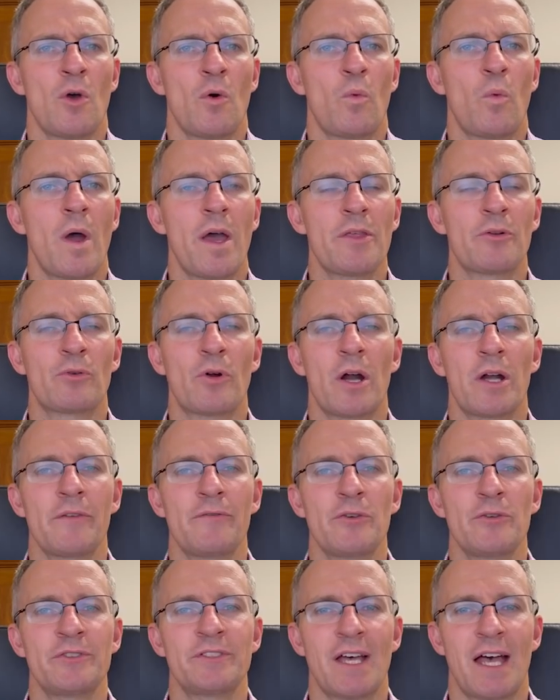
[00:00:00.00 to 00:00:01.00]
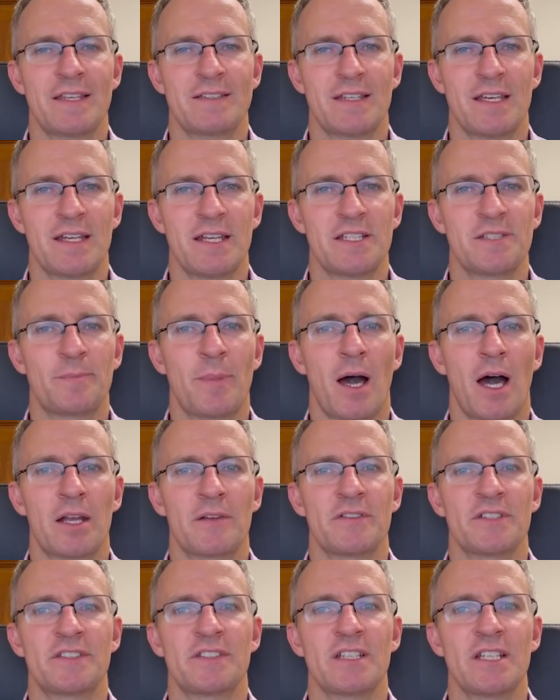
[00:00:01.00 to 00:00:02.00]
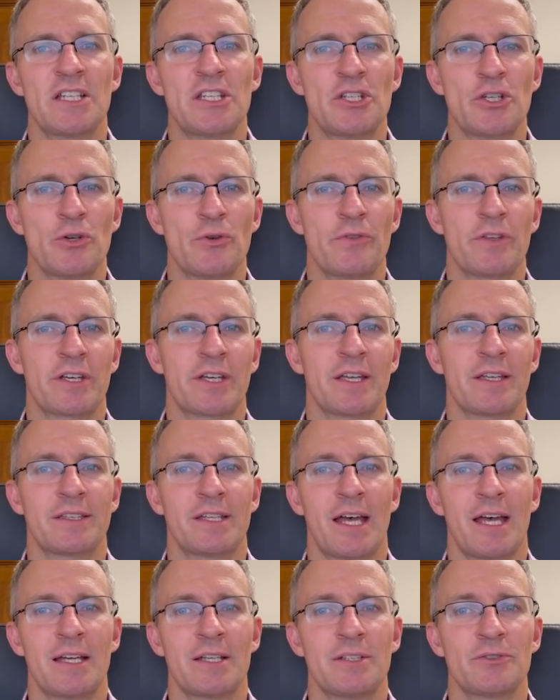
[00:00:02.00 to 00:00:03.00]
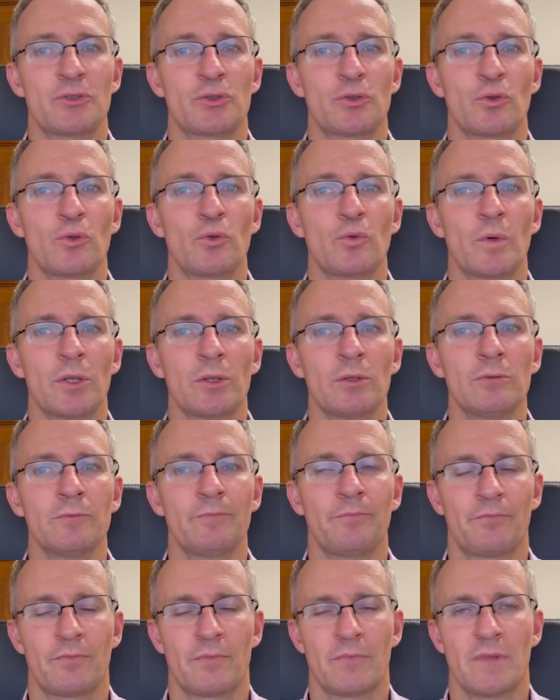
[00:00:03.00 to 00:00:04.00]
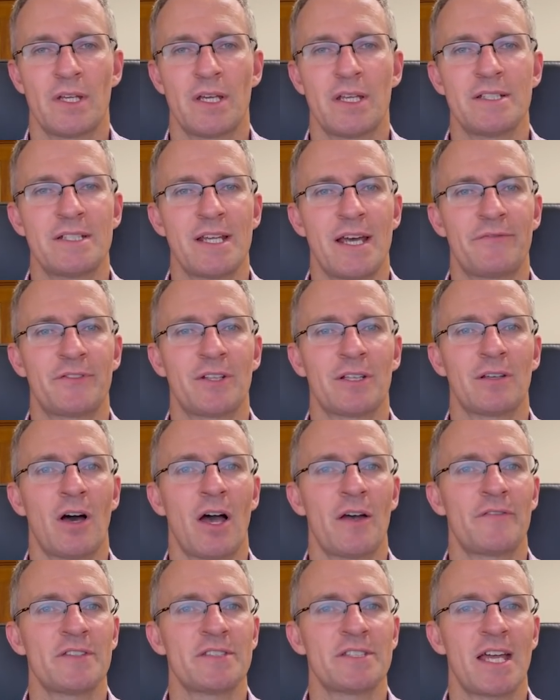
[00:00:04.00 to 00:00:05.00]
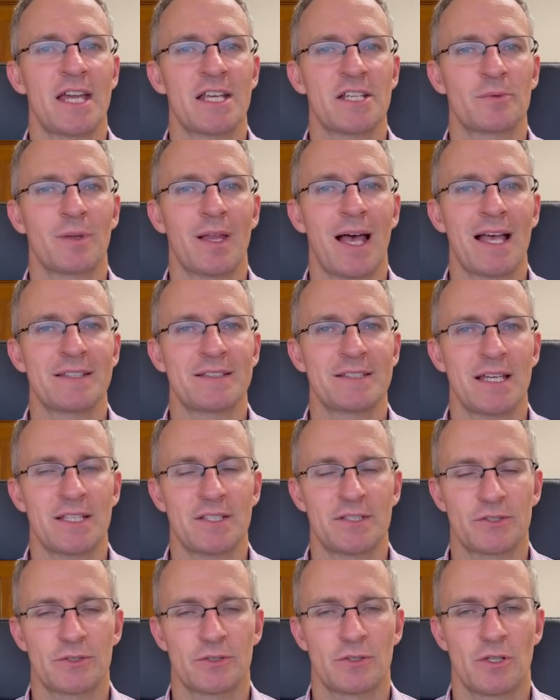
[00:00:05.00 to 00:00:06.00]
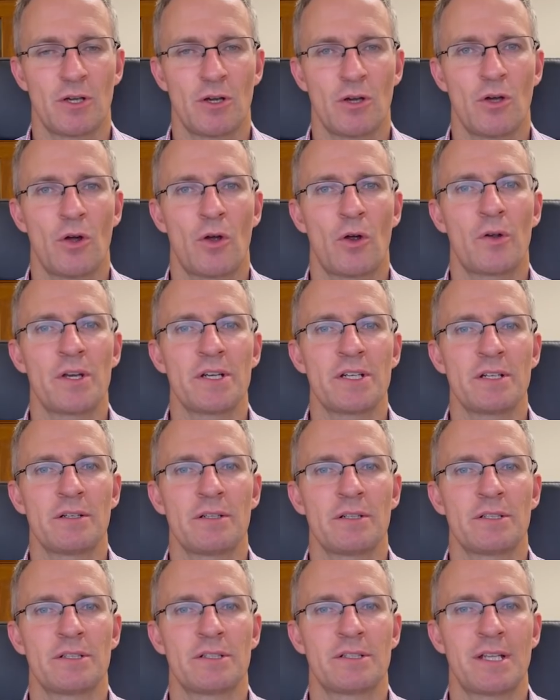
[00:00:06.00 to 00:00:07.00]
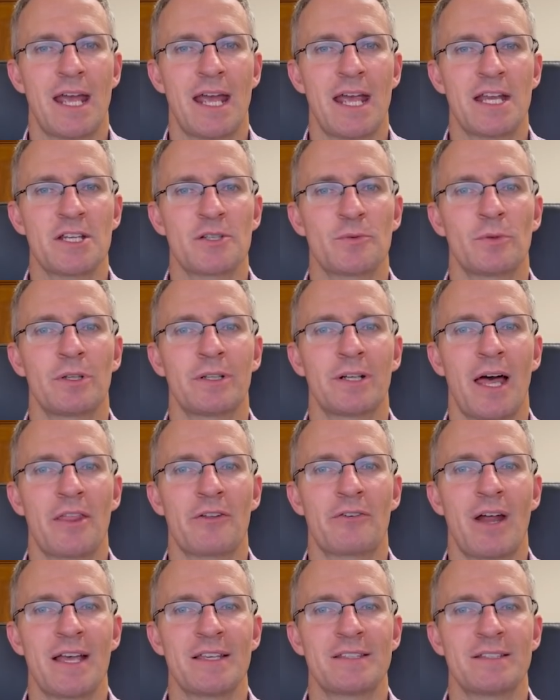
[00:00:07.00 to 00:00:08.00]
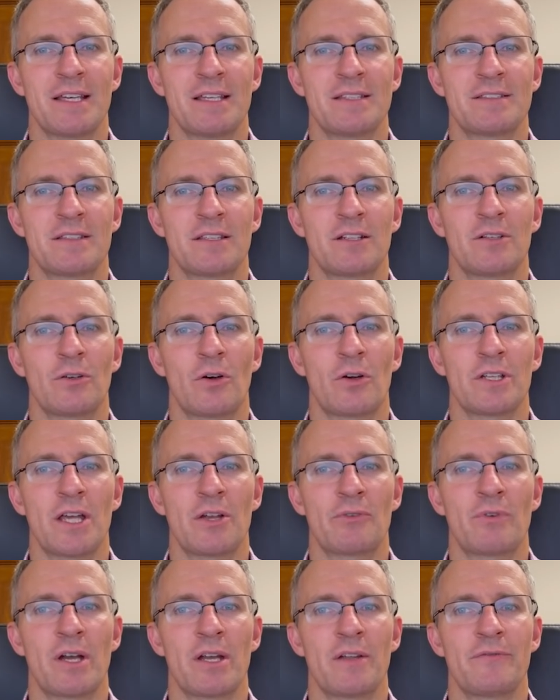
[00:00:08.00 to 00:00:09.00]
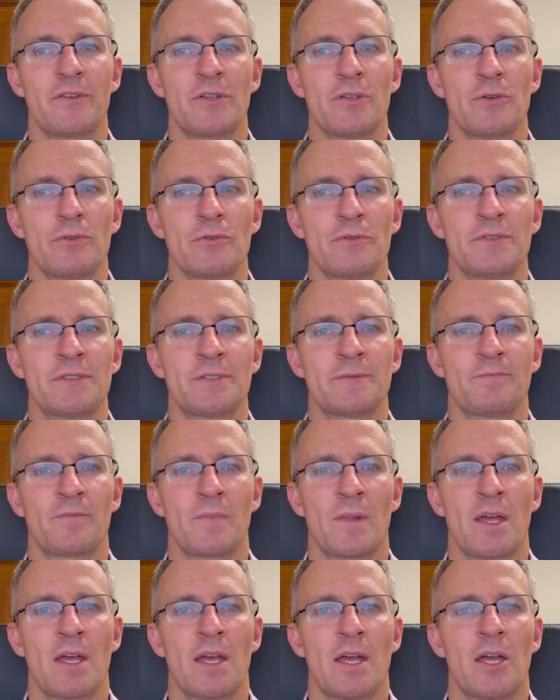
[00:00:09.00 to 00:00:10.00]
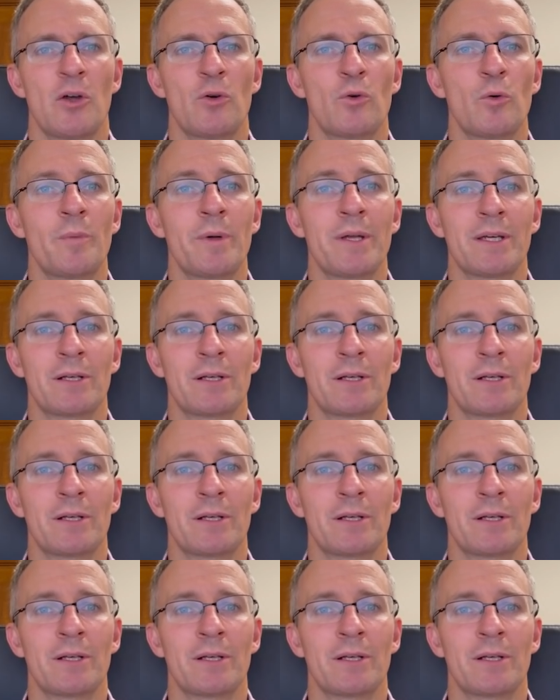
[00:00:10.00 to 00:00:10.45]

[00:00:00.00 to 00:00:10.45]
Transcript: Where the right-of-use asset is part of a CGU that contains goodwill, indefinite life intangible assets, or intangible and other assets that are not yet ready for use, it will be